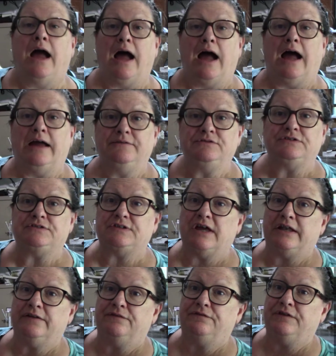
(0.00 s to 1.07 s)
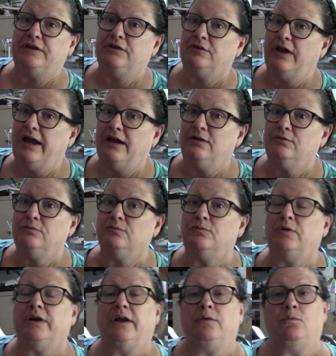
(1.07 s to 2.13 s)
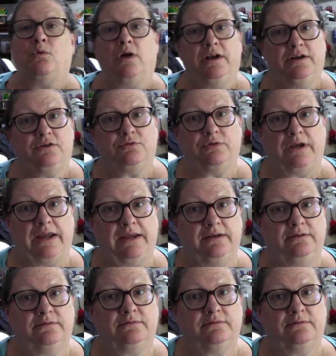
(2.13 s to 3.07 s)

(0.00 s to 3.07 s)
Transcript: I've just got to figure out what I want to create